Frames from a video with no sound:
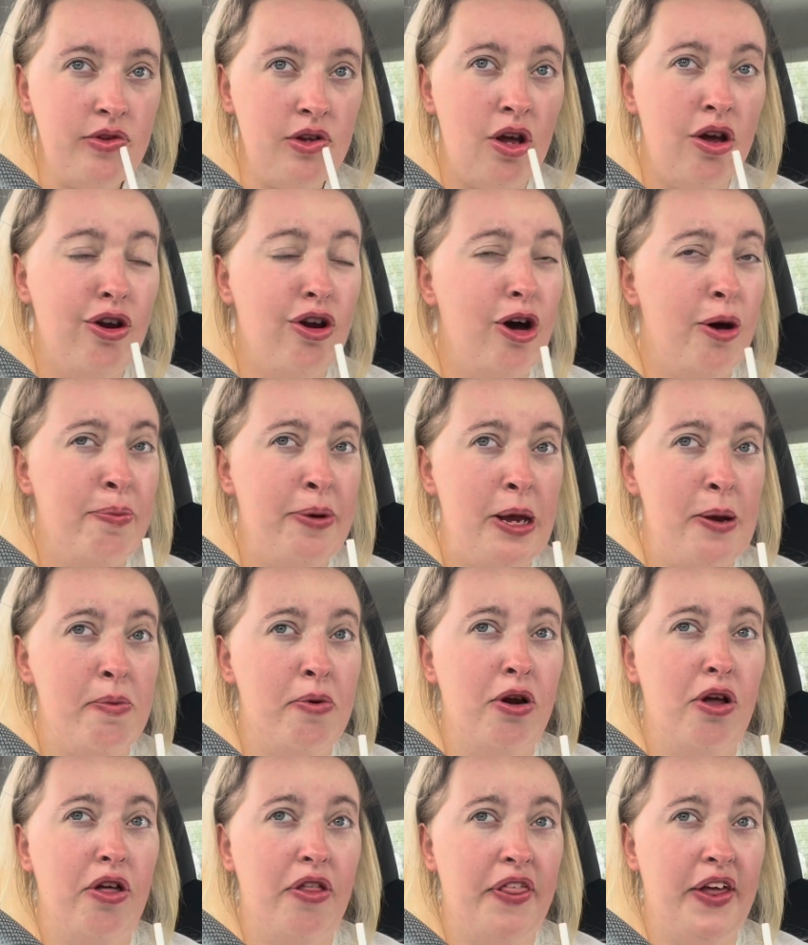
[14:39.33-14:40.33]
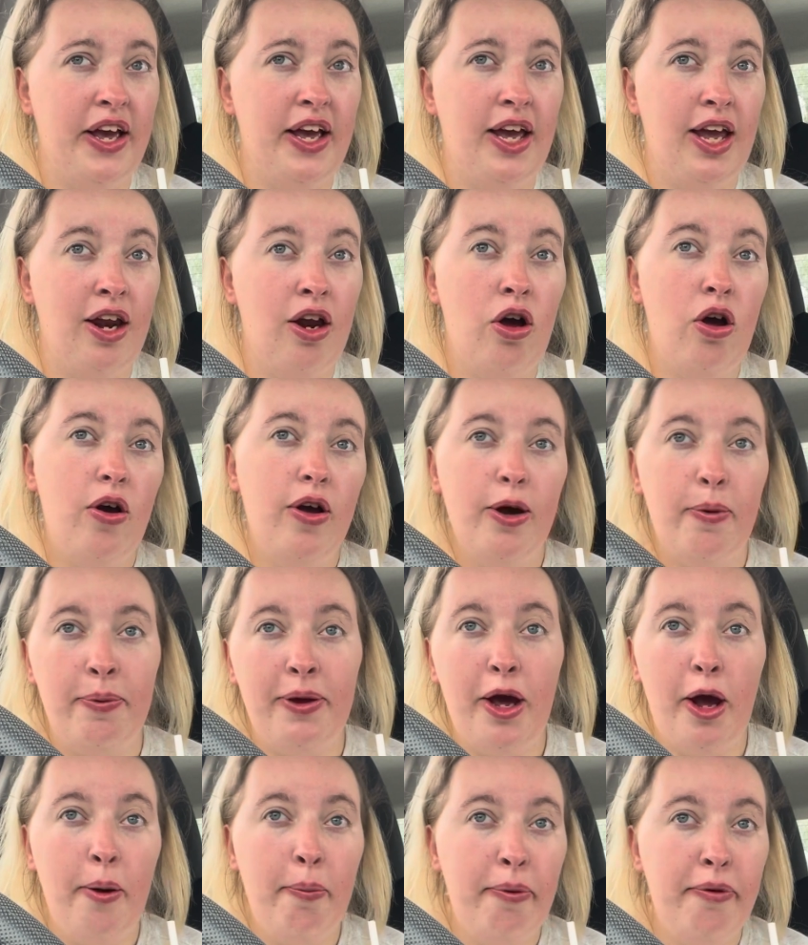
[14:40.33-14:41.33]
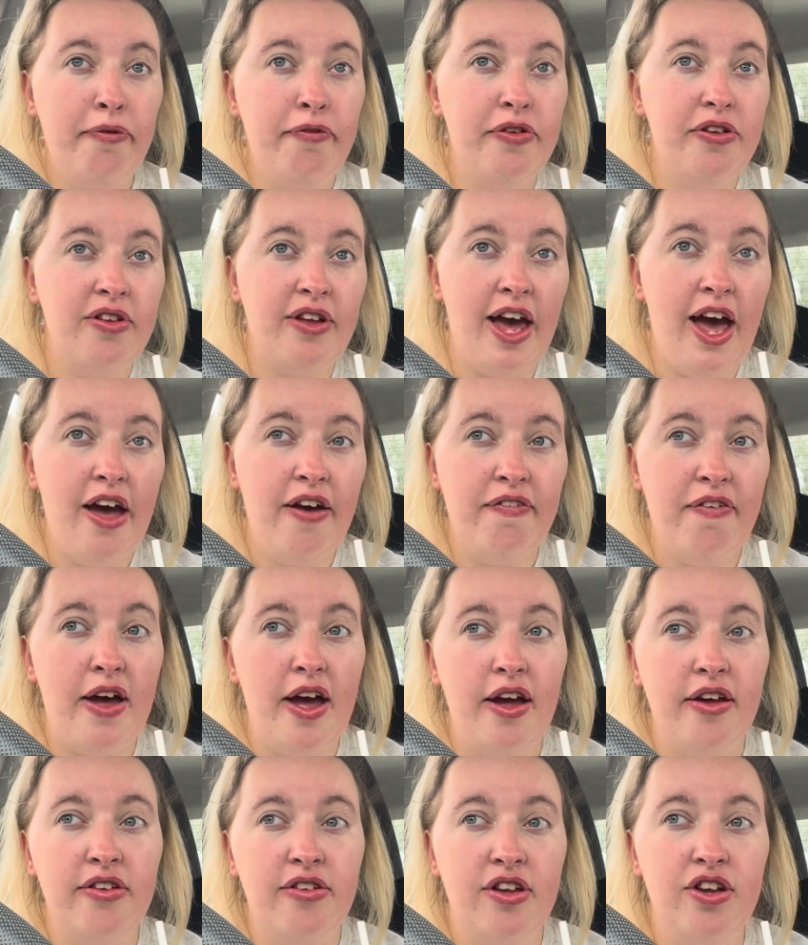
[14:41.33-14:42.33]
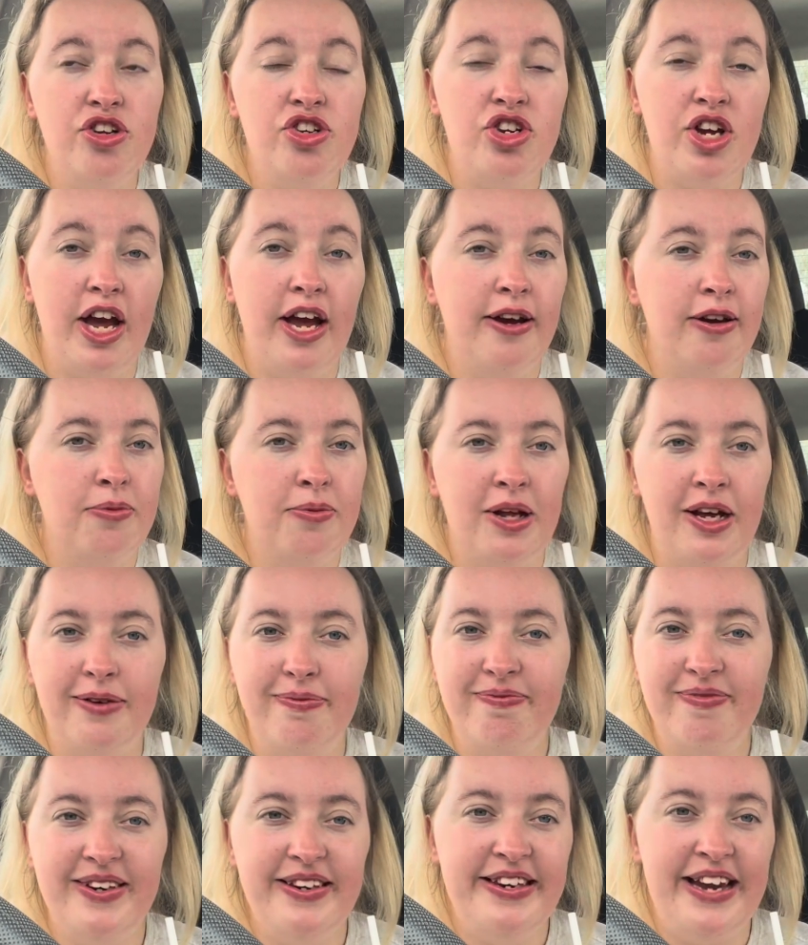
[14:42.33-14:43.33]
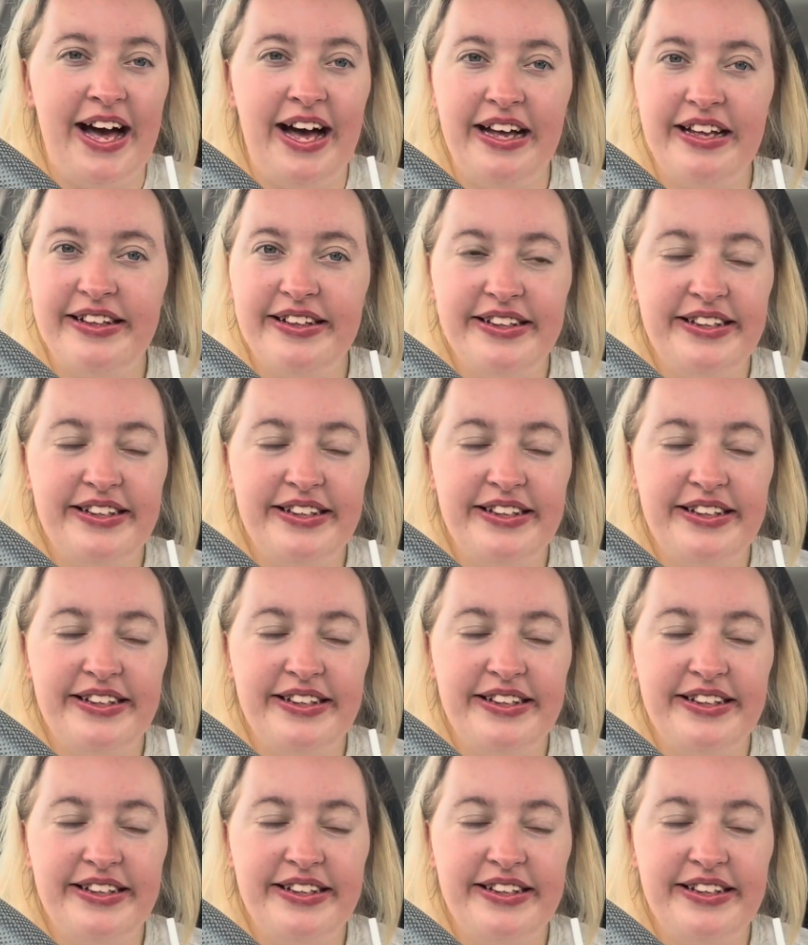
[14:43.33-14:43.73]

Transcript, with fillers: A lot of people are thinking, oh, it'll be open for Scarefest this year. I'm like,